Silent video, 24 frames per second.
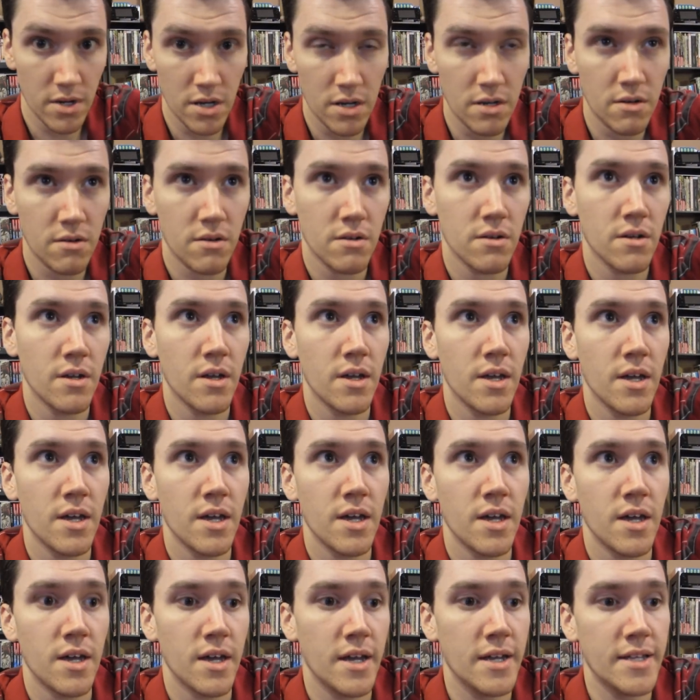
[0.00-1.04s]
Ball,
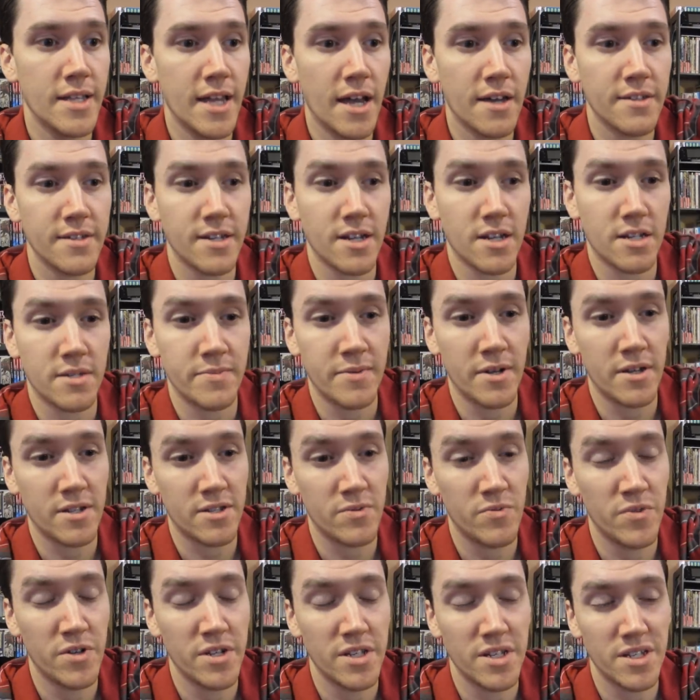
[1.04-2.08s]
and now the
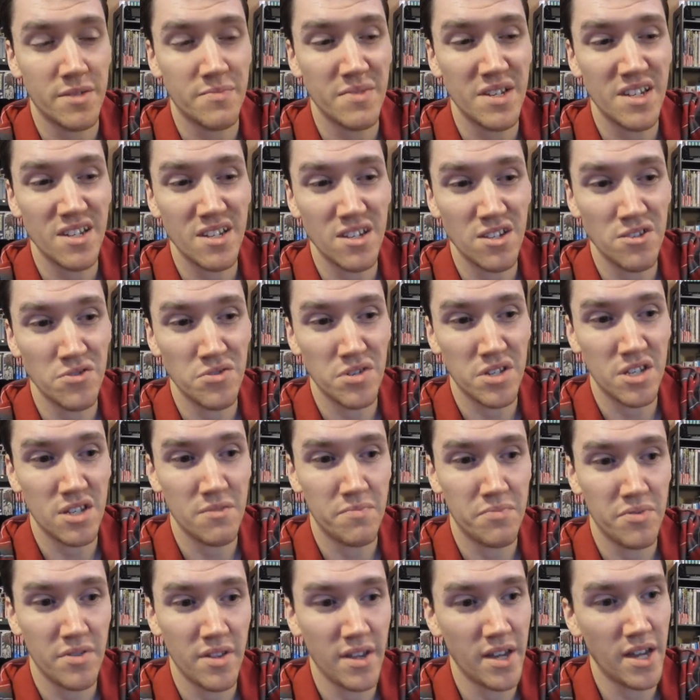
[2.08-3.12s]
Xbox One is being used to
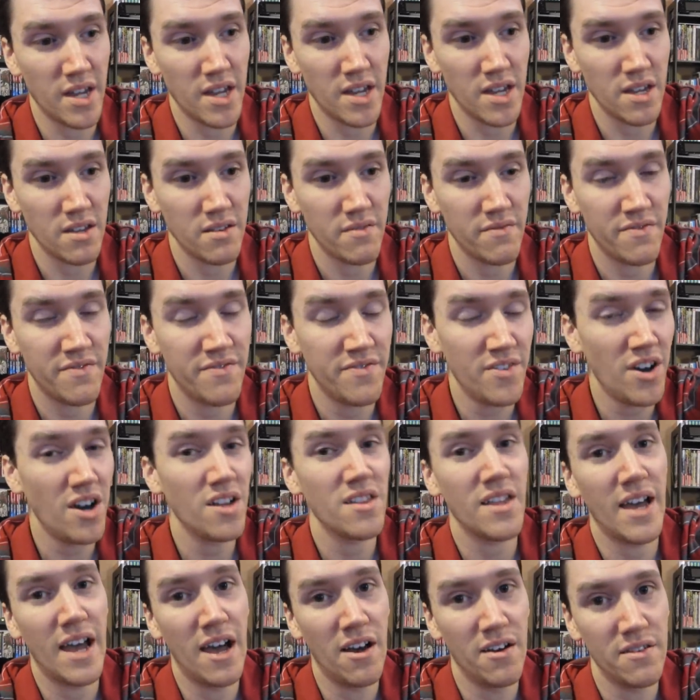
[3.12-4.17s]
play
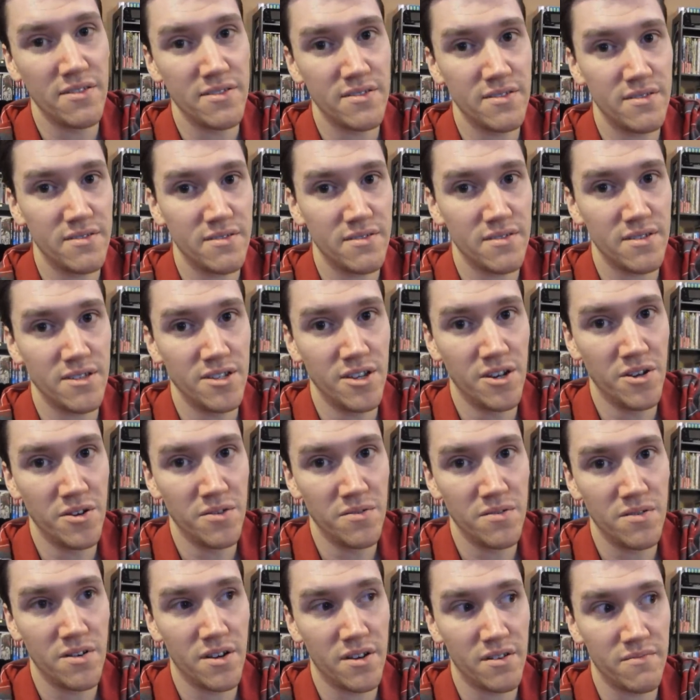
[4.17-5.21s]
Fallout, you
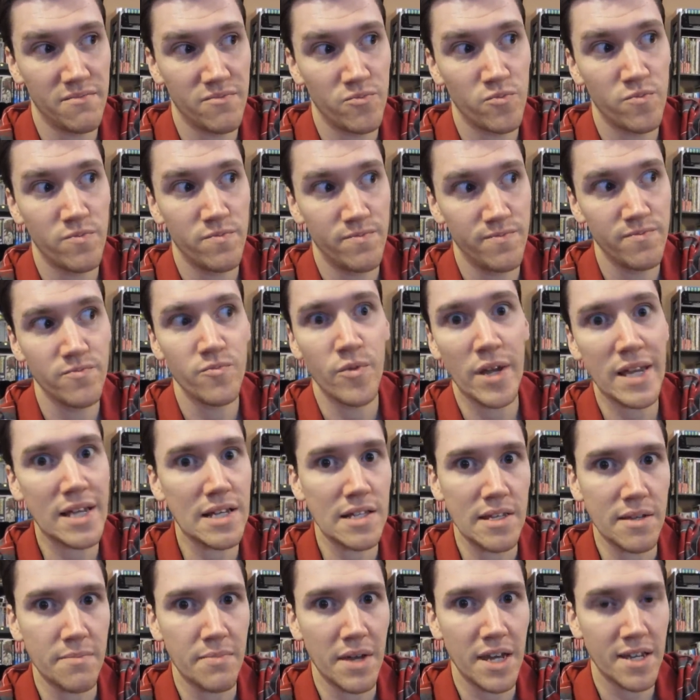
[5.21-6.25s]
know, on a
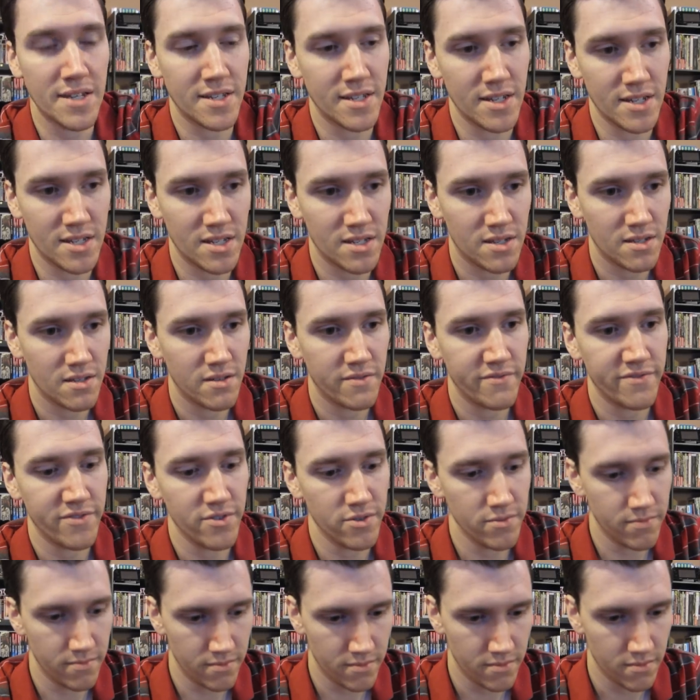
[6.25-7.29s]
weekly basis
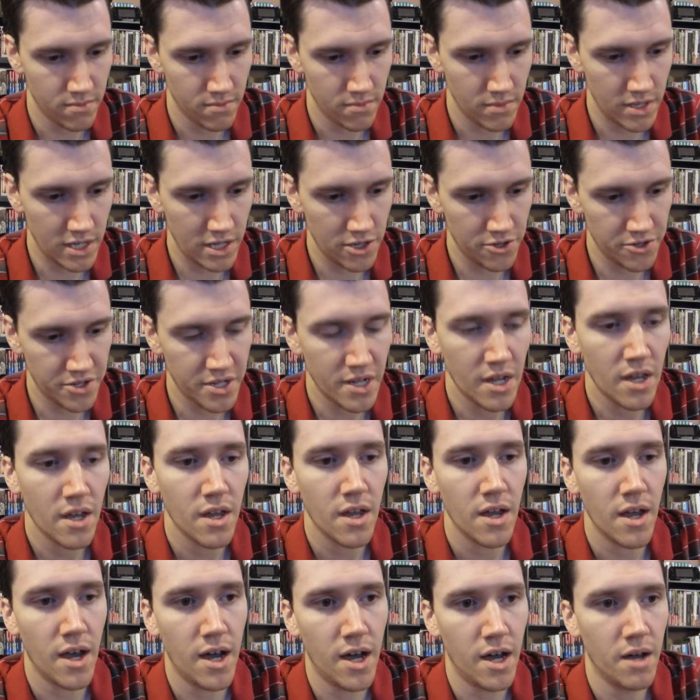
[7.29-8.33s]
for years.
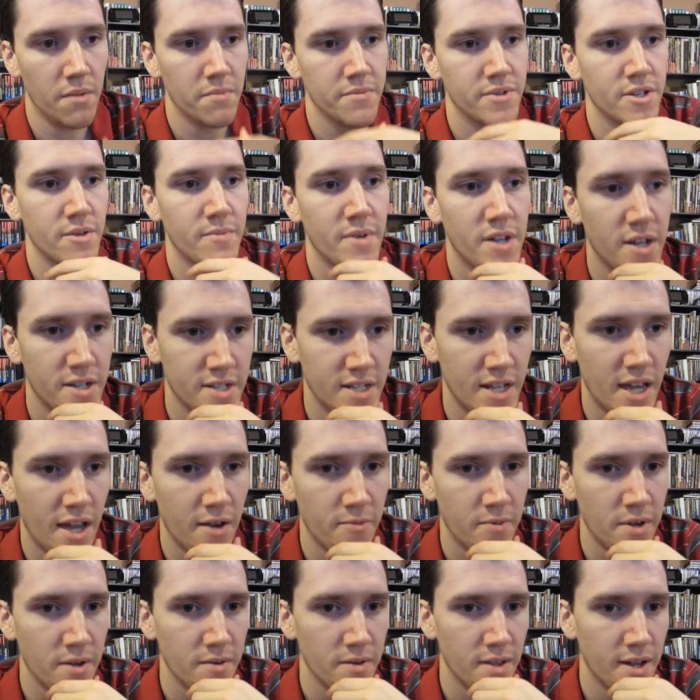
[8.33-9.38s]
So because of
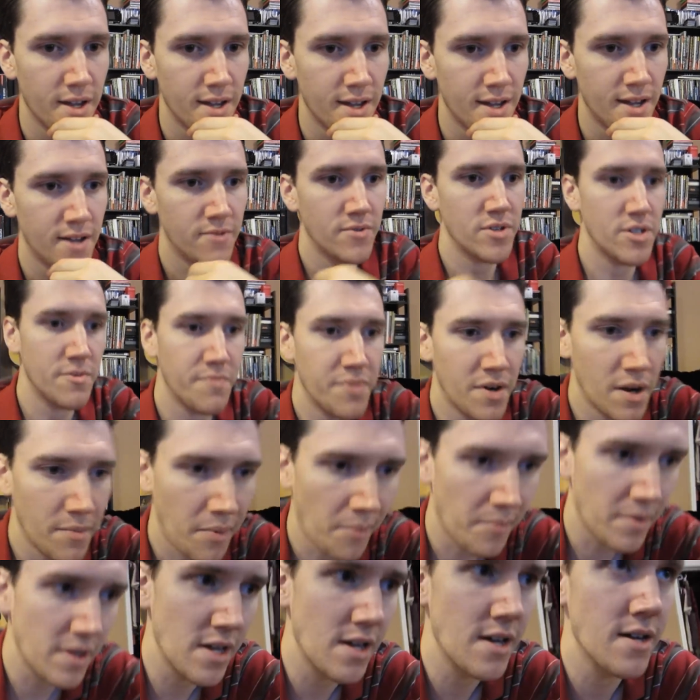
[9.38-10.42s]
that, we were like, eh, we should
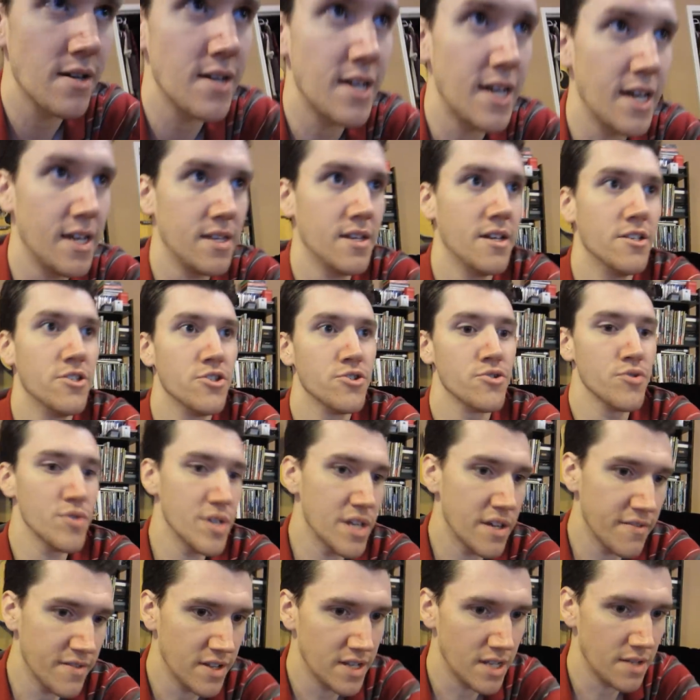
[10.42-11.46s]
probably get a new
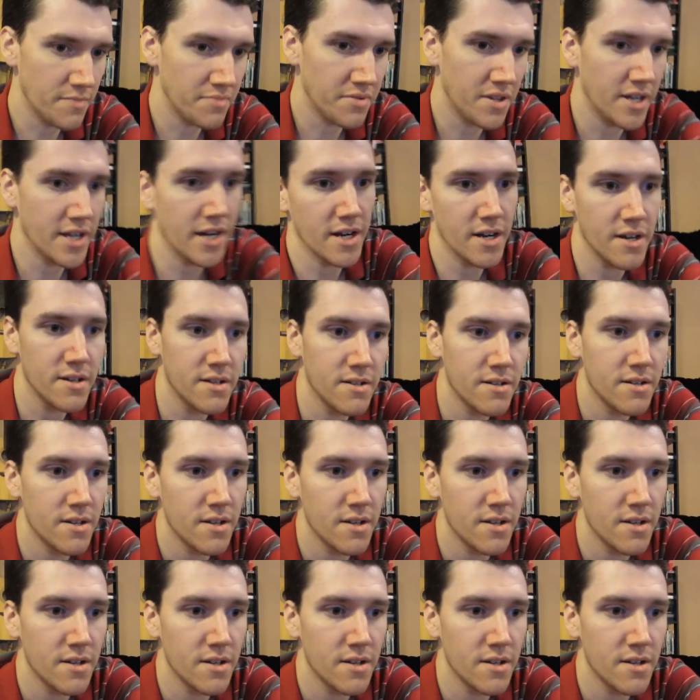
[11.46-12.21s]
DVD player.